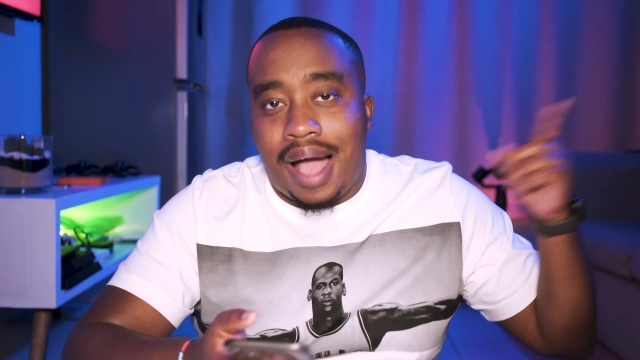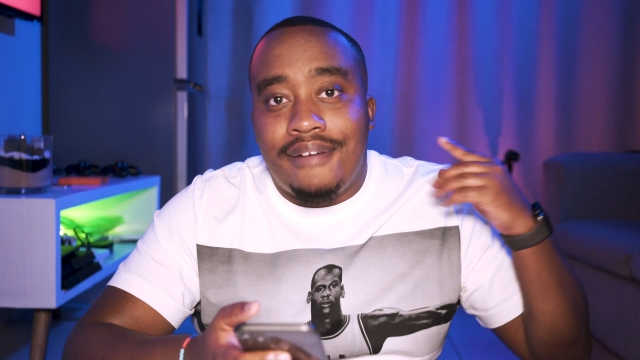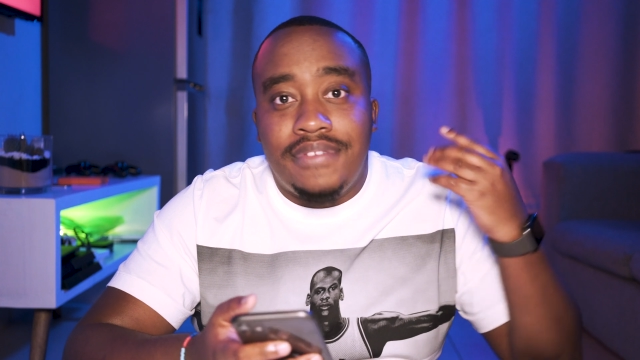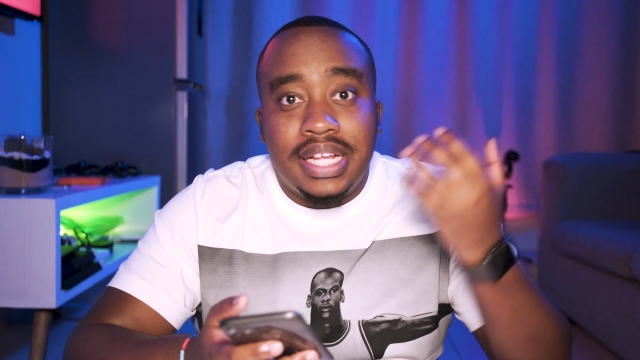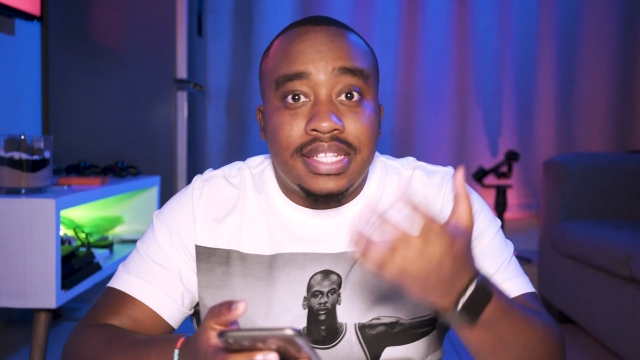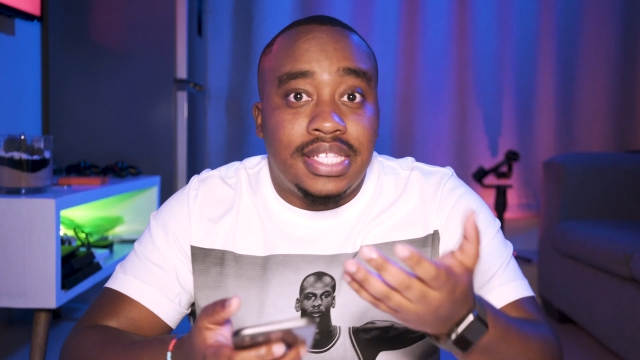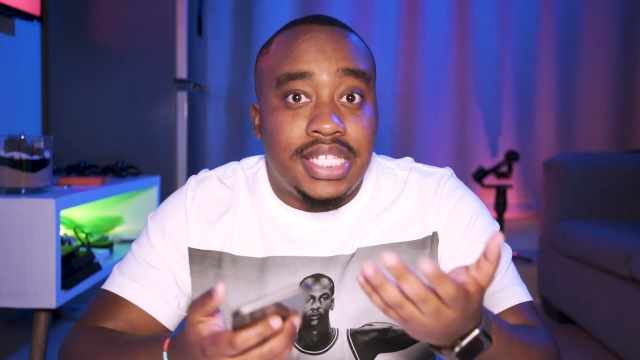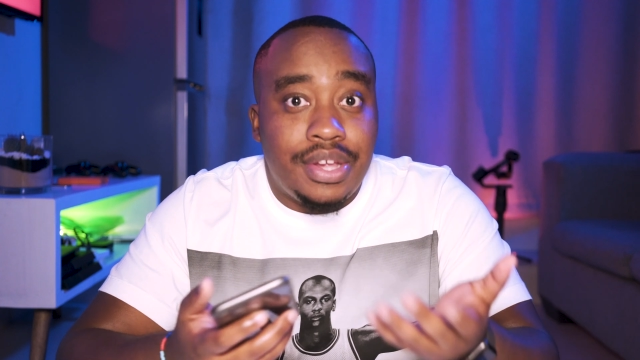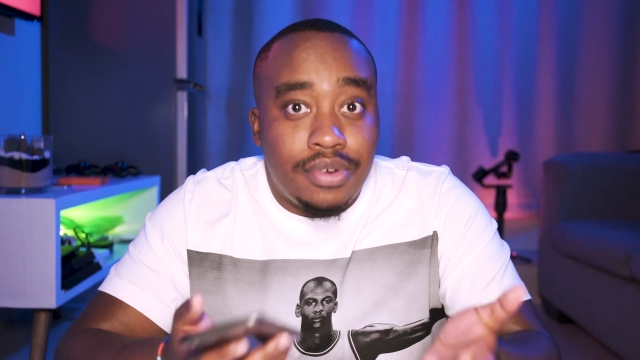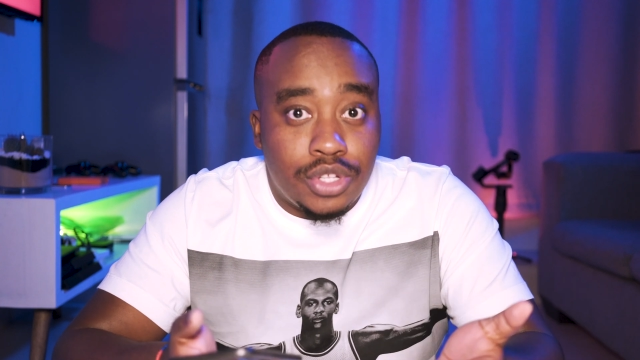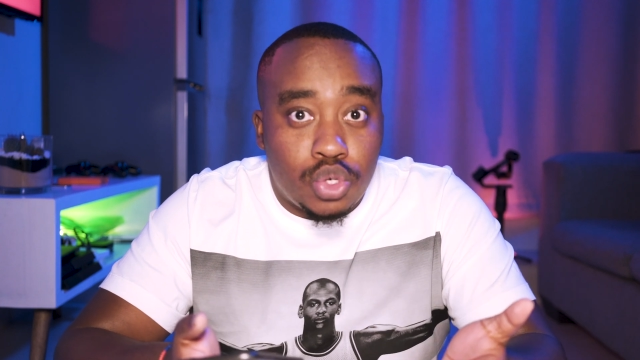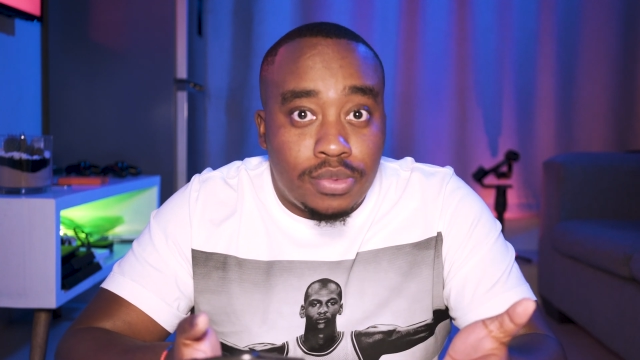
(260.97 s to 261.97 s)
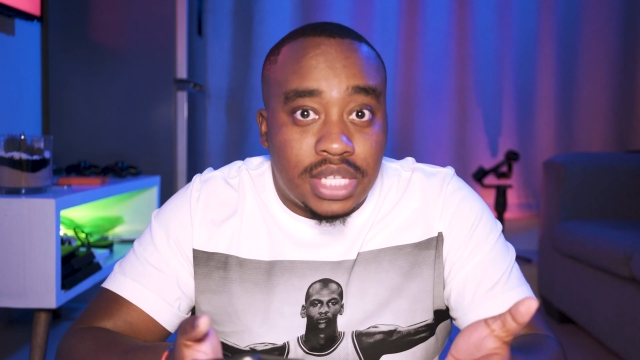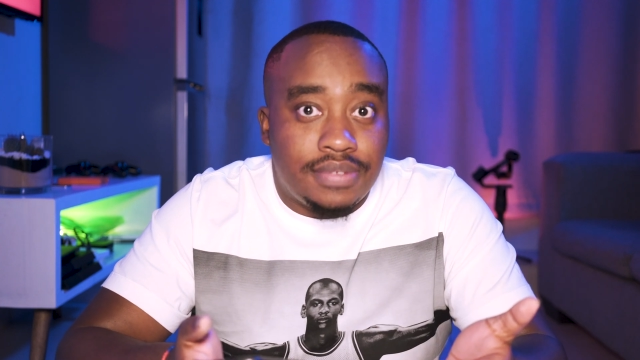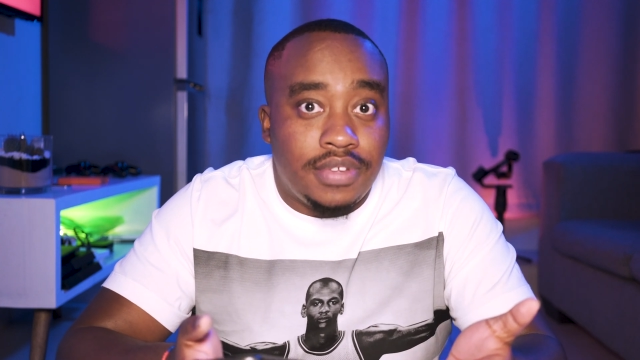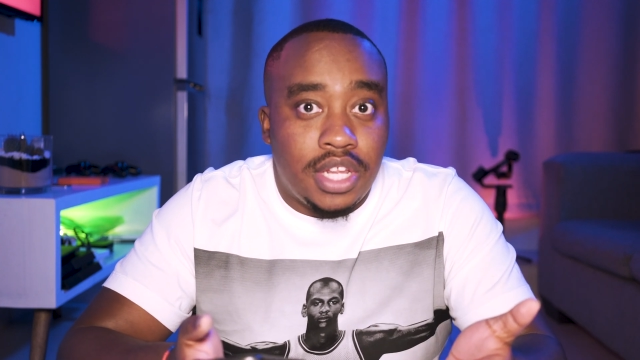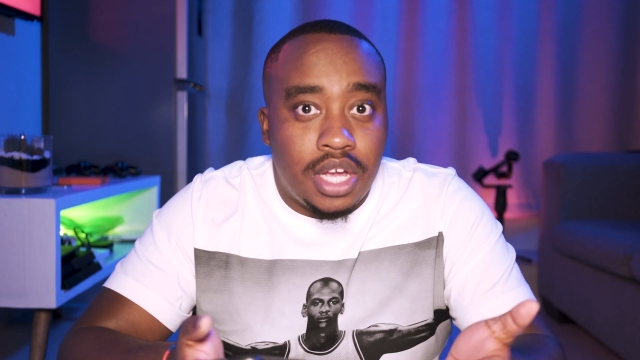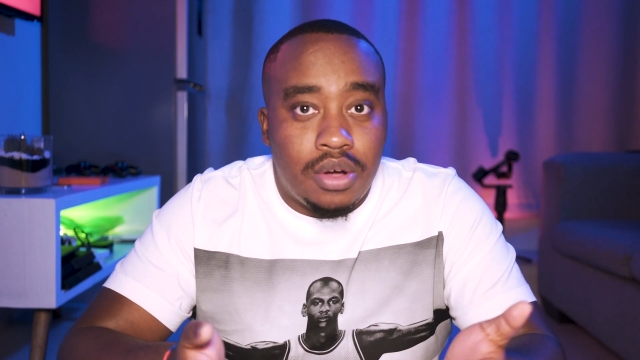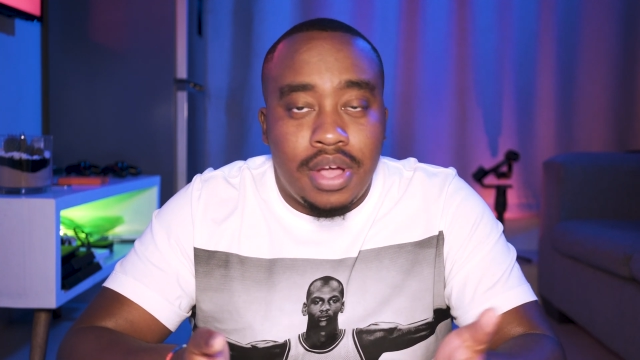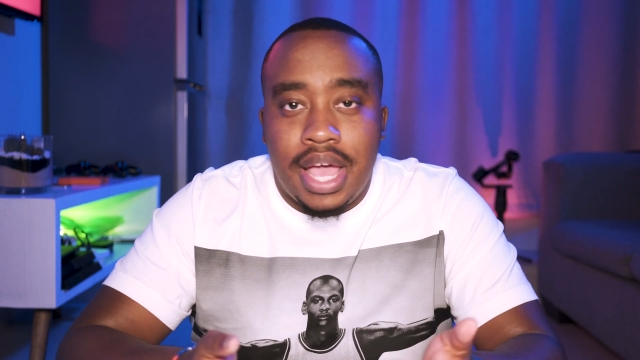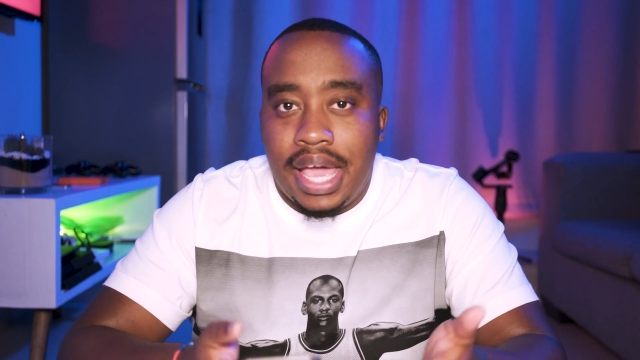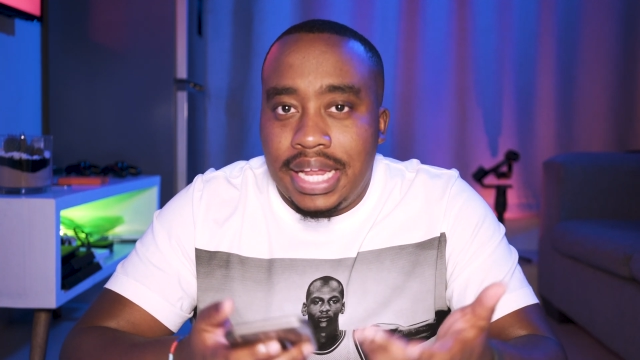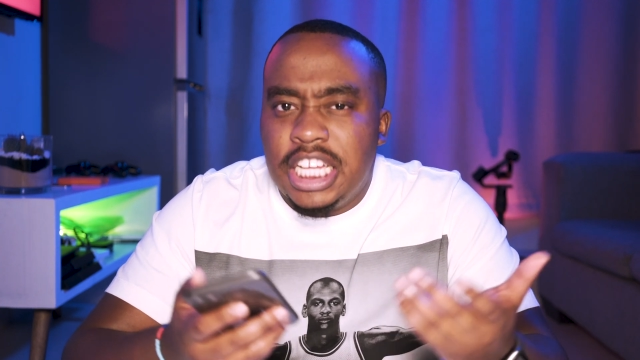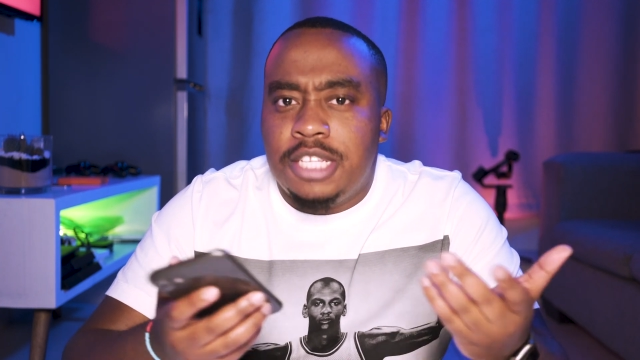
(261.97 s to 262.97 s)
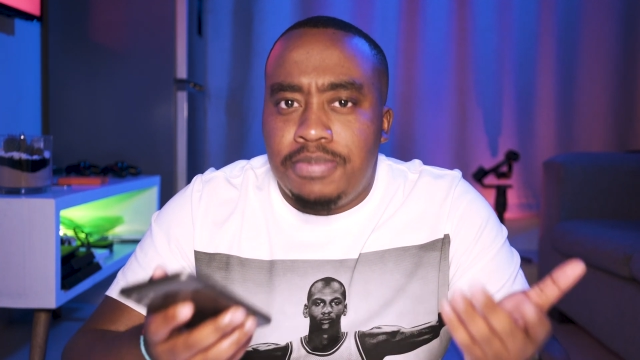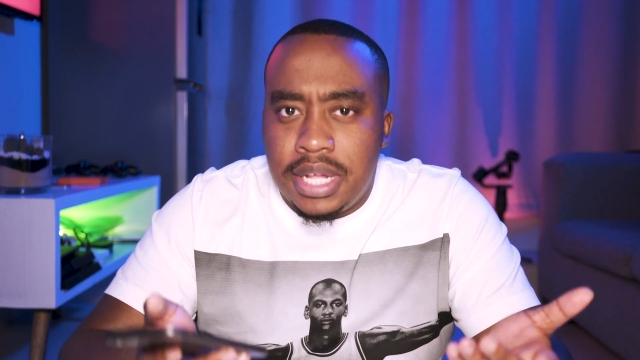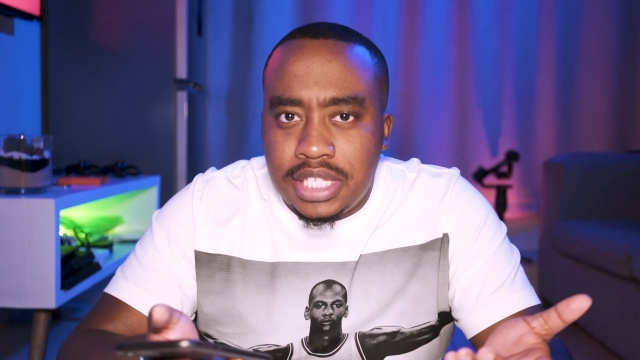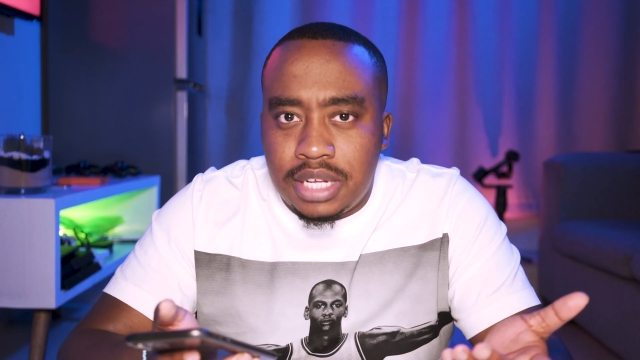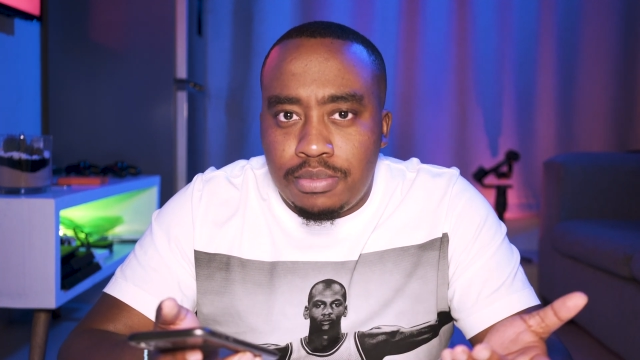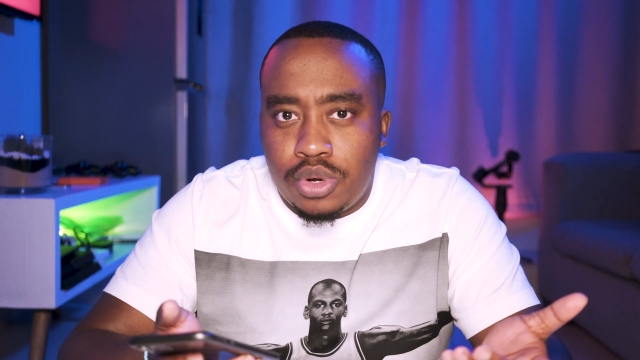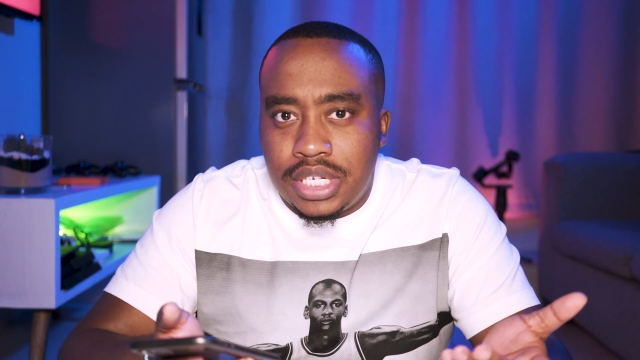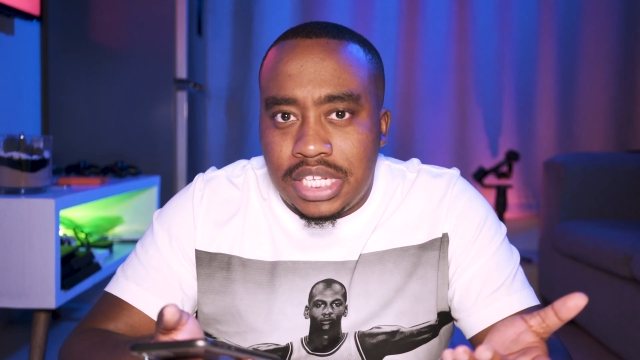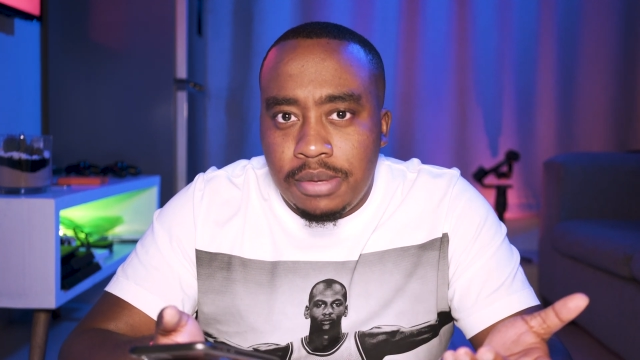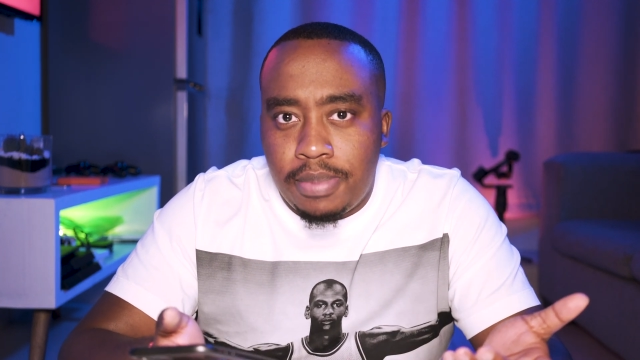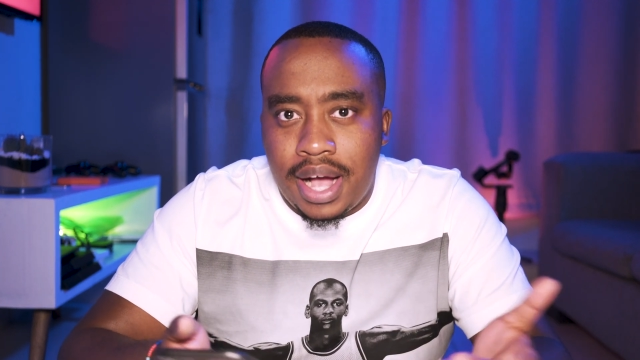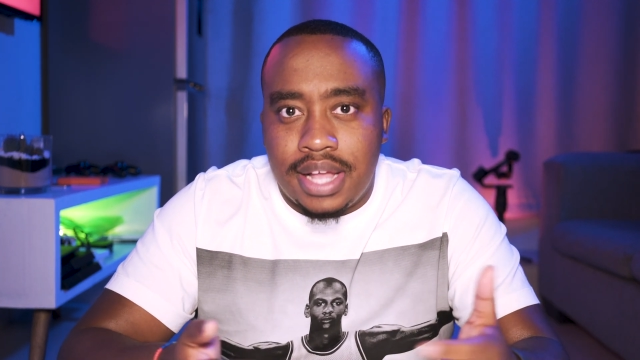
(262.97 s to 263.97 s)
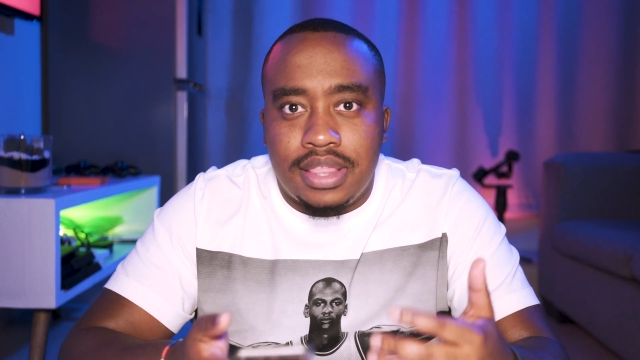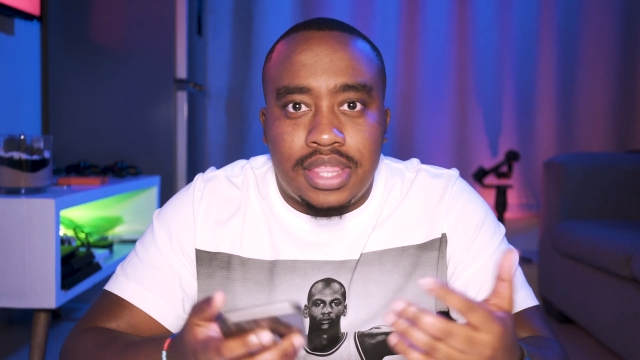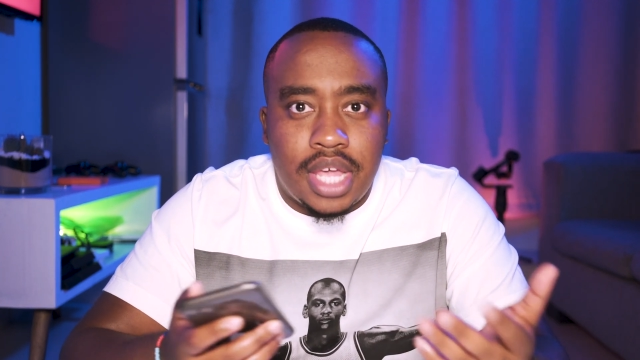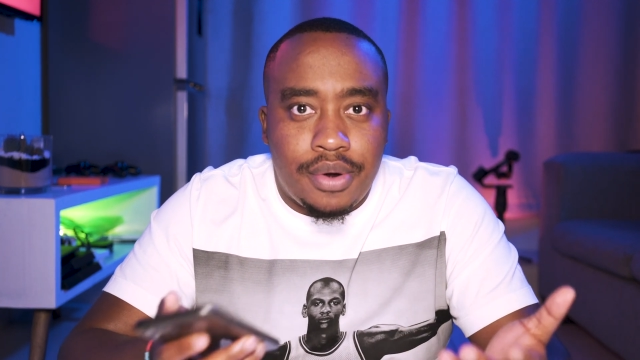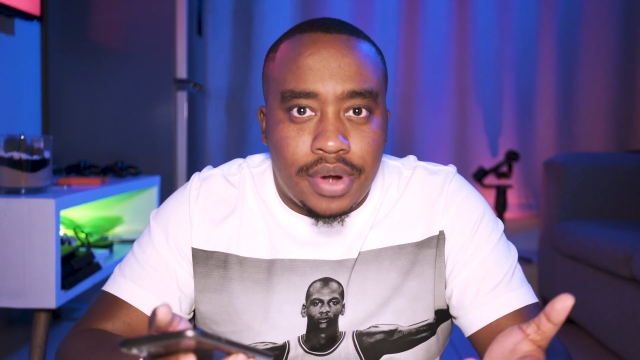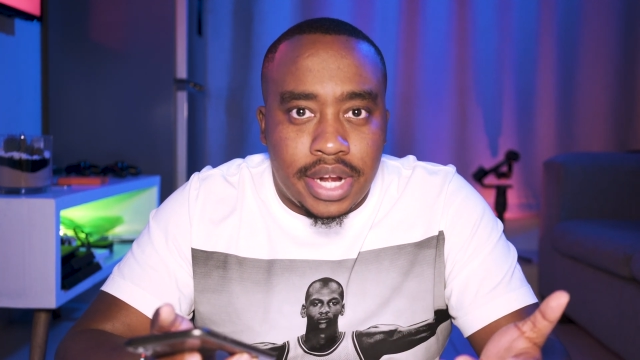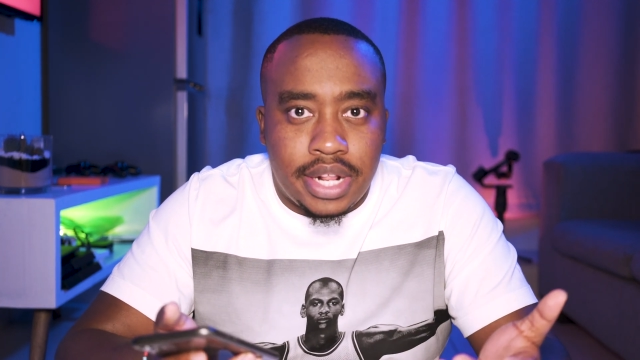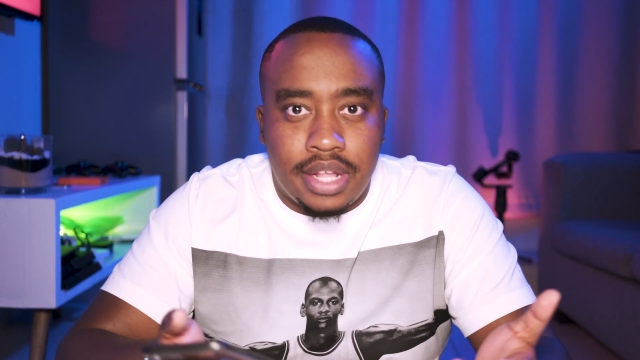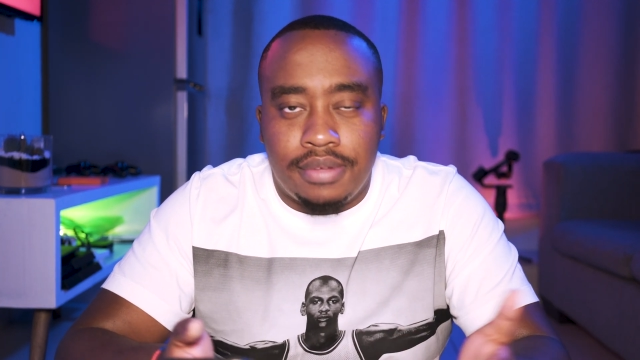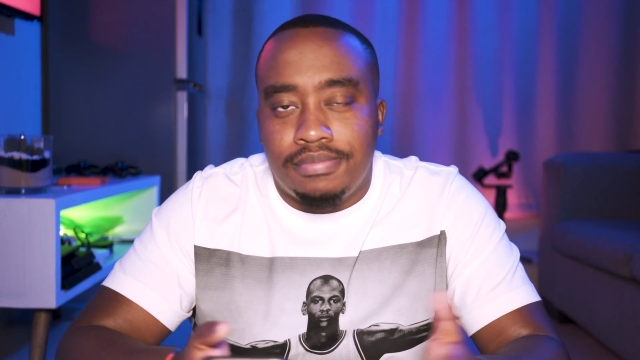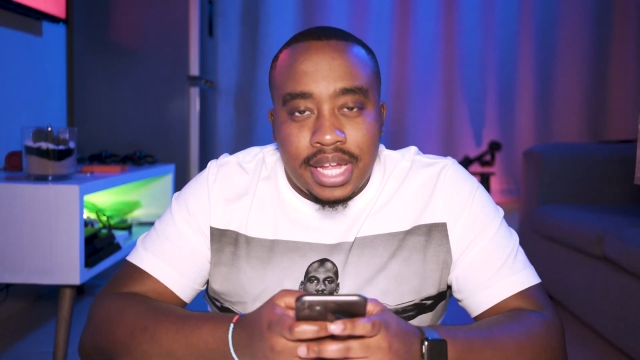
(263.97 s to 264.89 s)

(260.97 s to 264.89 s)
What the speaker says: I've linked Cyril Zuma's video and he explains it more deeper and thoroughly.